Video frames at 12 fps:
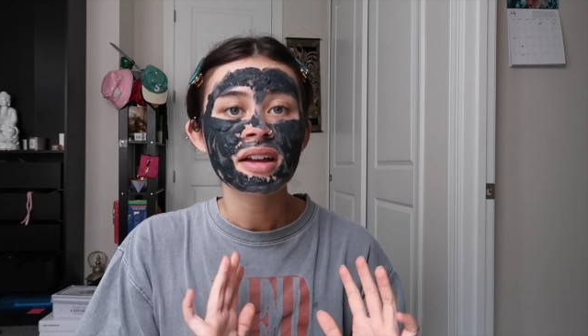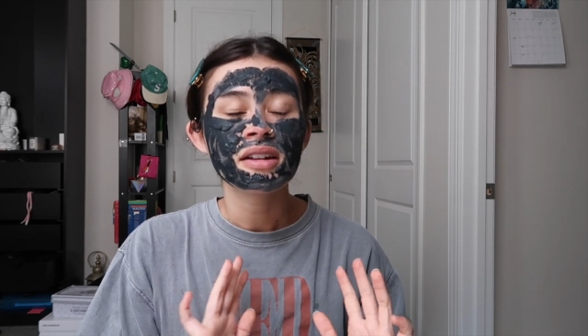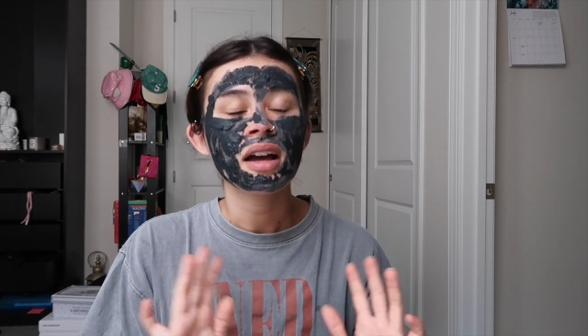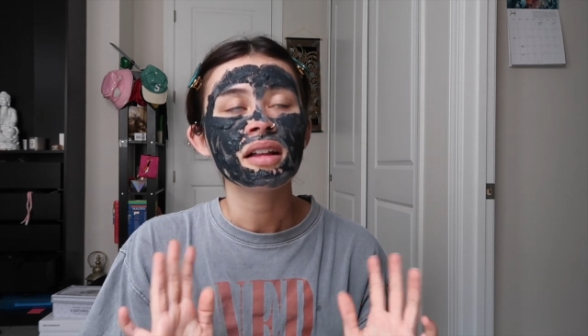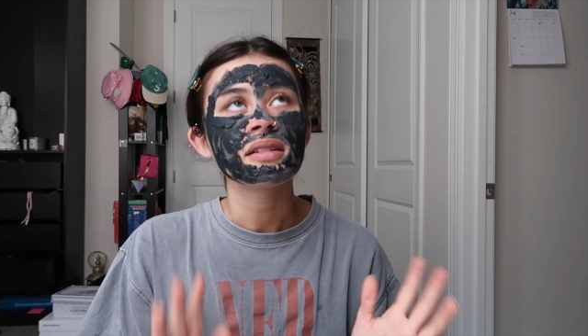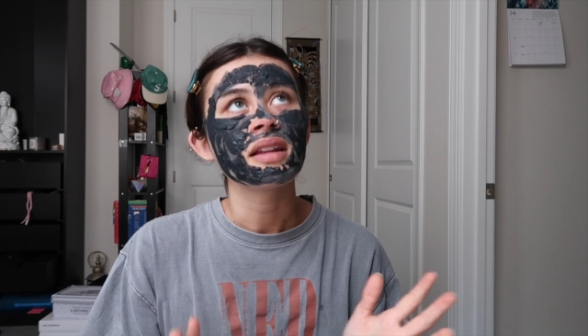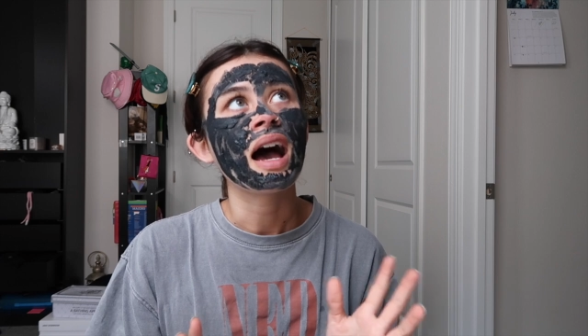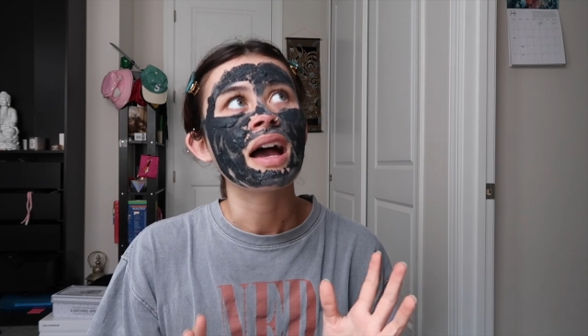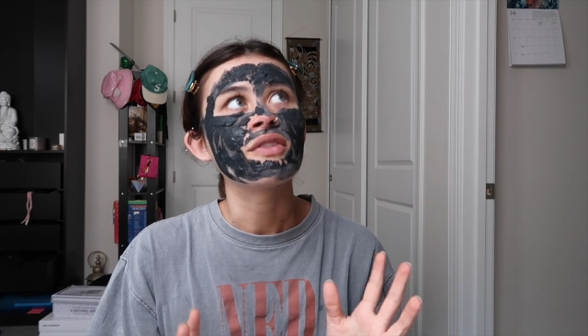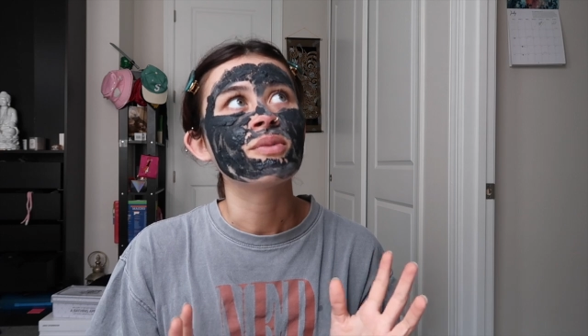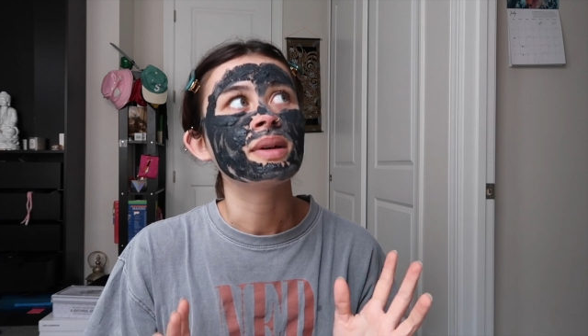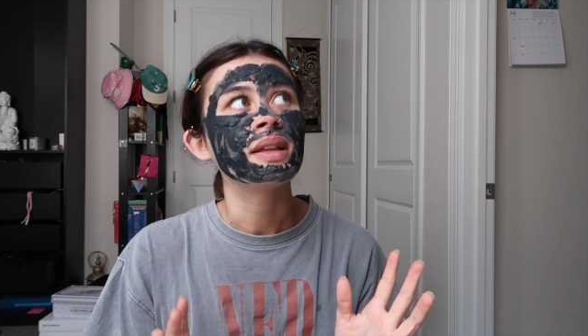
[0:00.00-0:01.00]
not
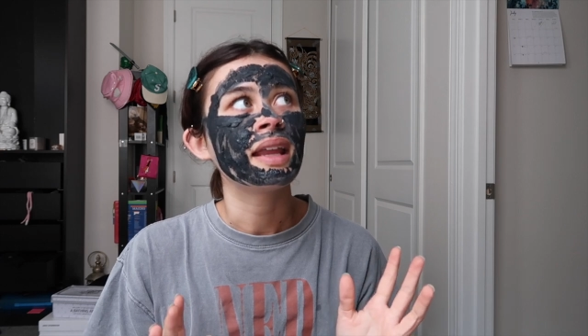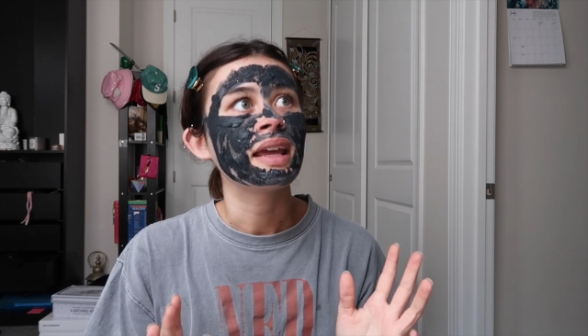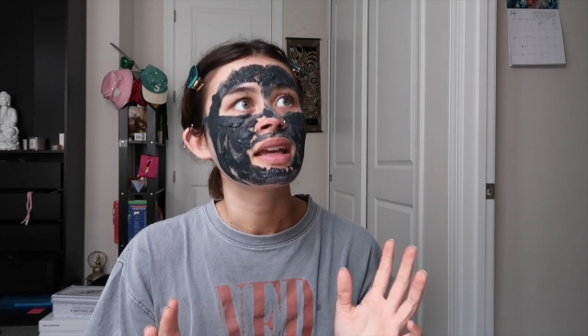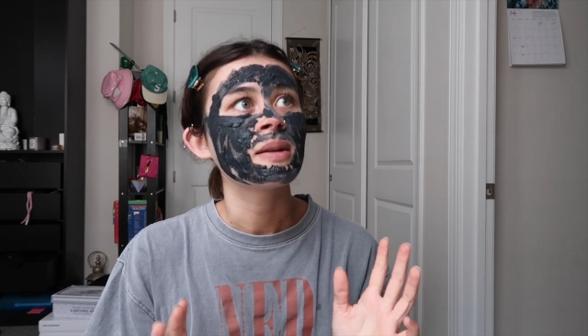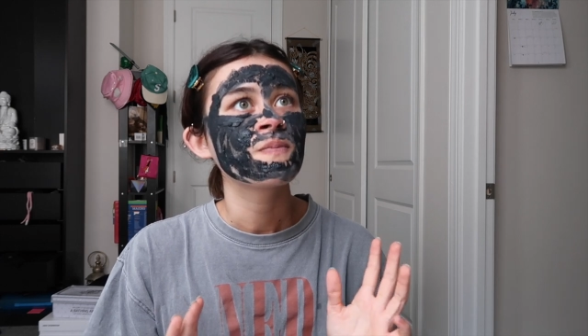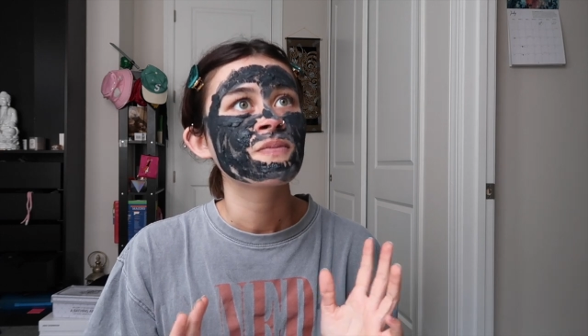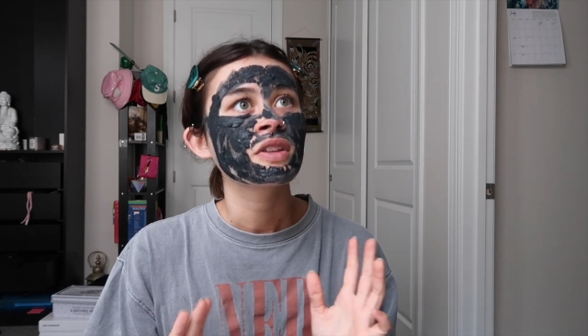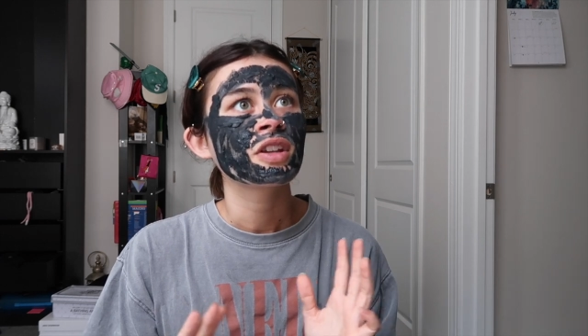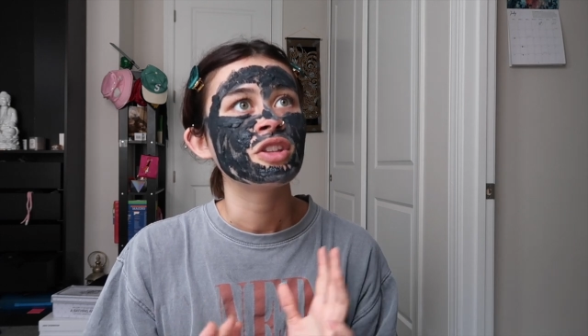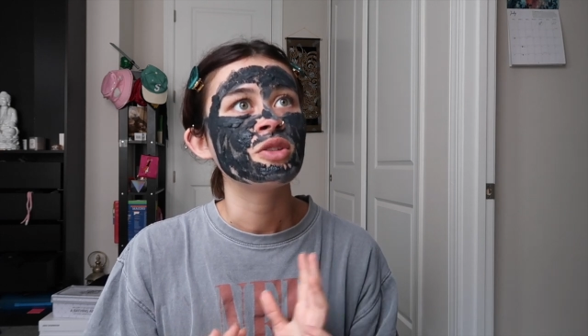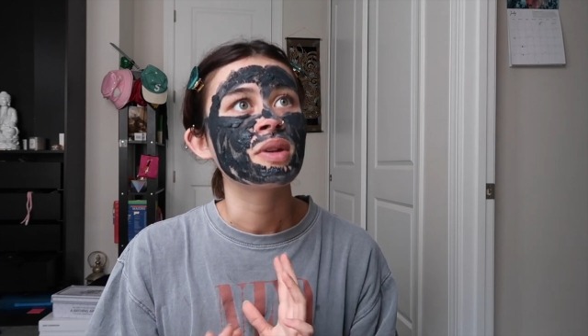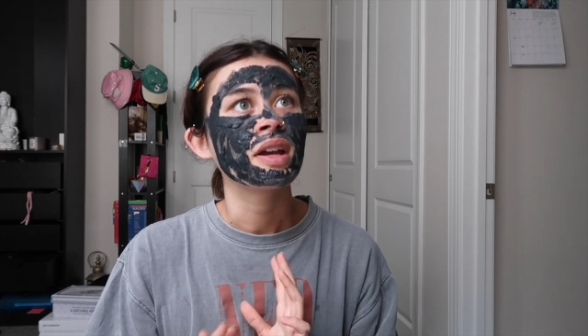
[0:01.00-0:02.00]
live, but like
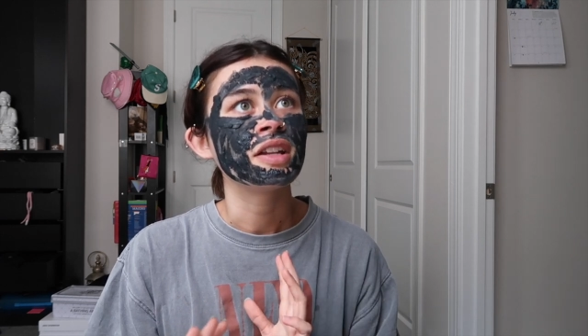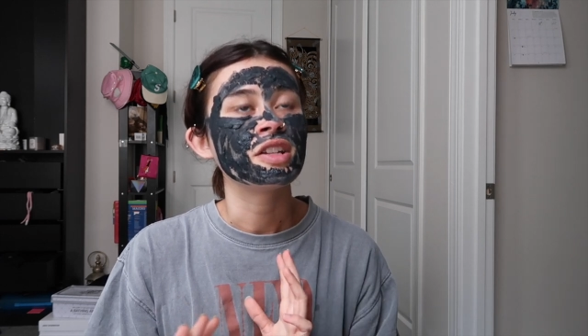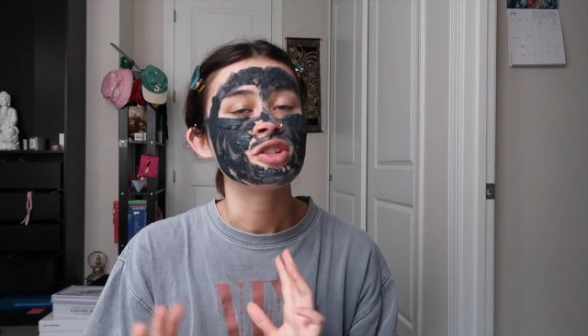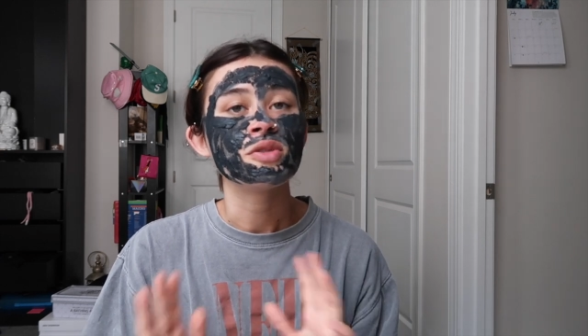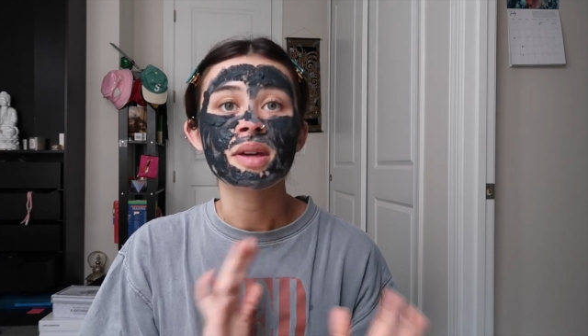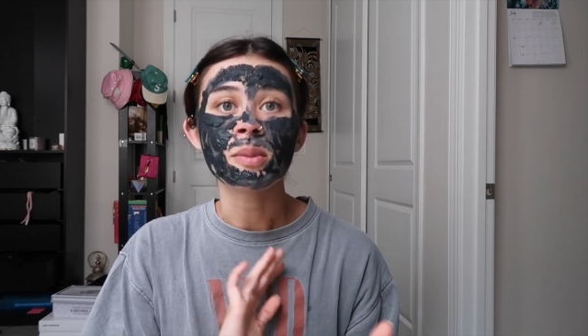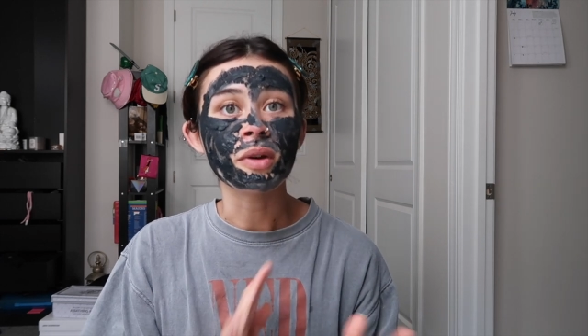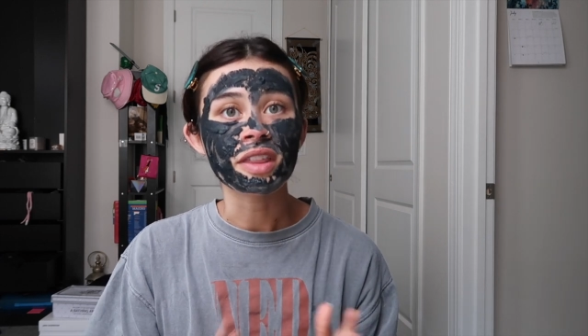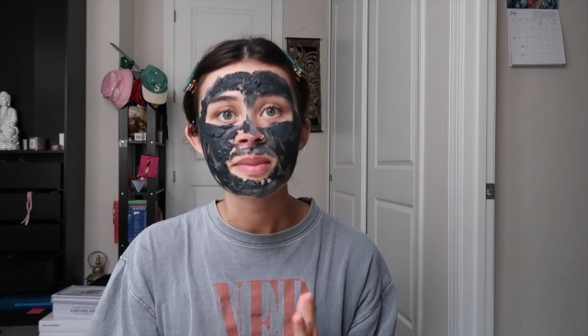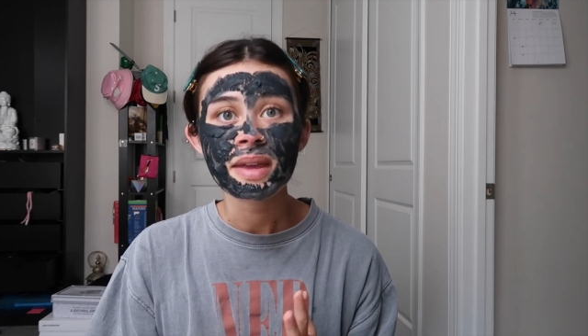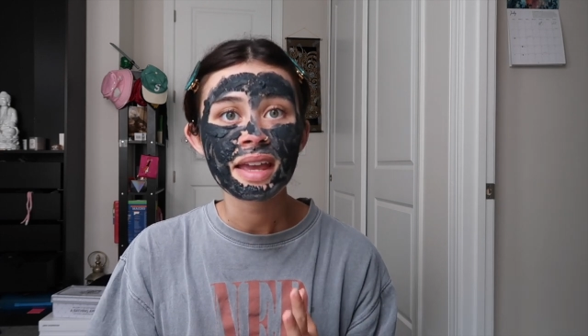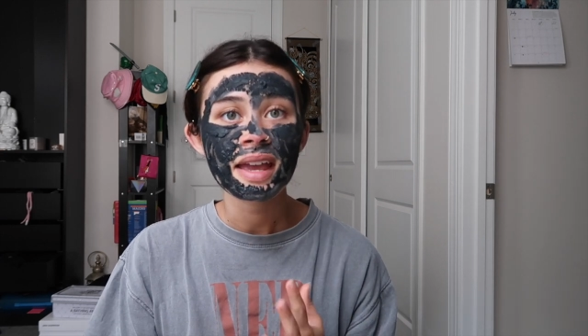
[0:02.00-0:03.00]
you can do them
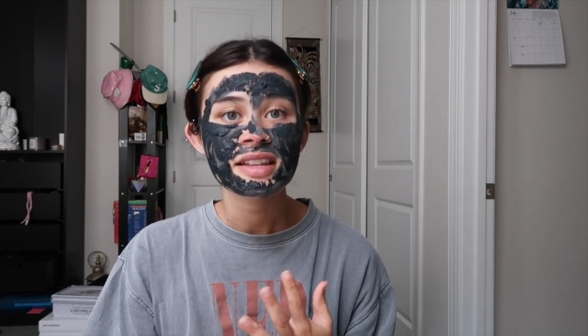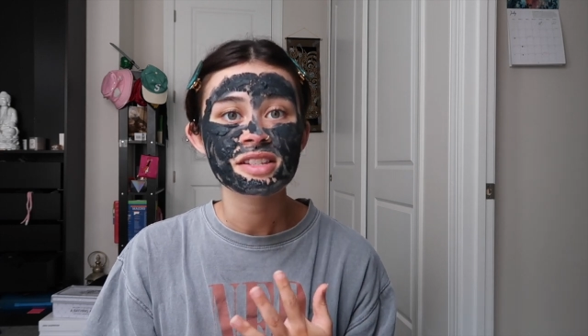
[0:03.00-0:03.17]
with me.